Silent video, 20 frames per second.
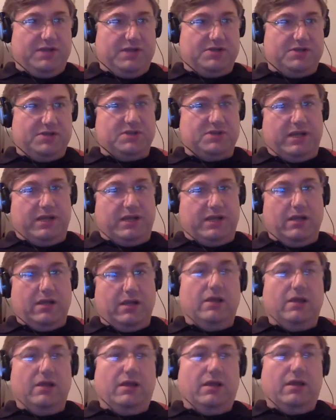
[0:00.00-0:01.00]
It's just like,
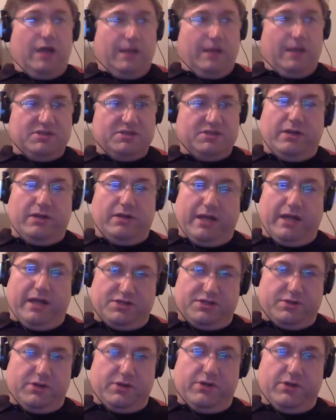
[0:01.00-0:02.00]
I'm still
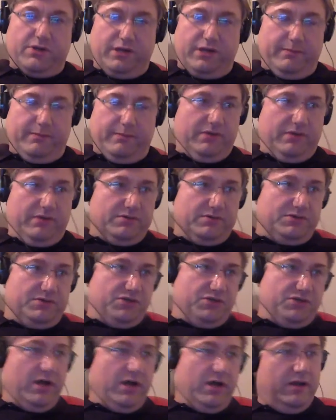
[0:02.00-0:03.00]
answering your emails,
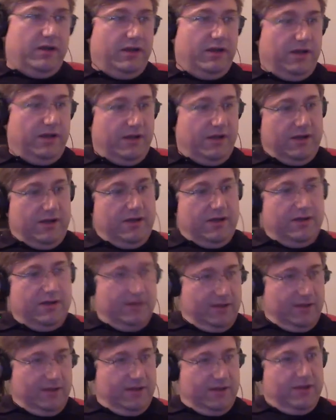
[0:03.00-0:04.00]
John.
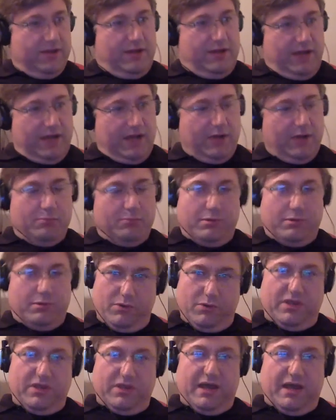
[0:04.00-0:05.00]
I'll
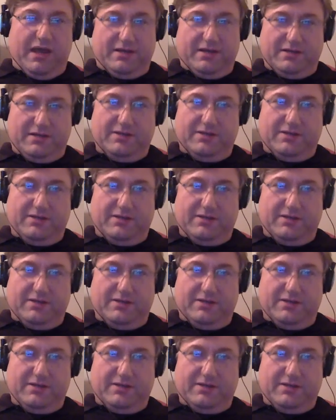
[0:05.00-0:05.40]
promote that.